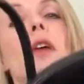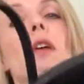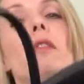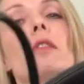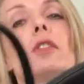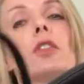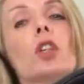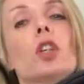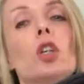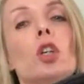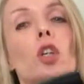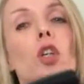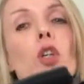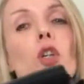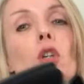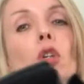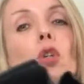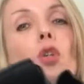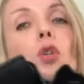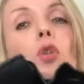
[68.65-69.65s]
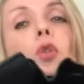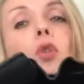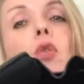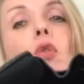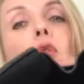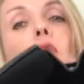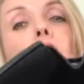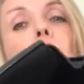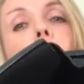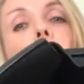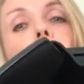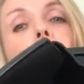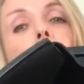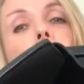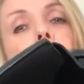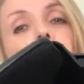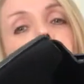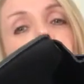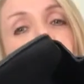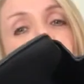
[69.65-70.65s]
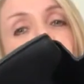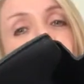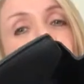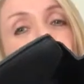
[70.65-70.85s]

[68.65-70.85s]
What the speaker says: There is a huge great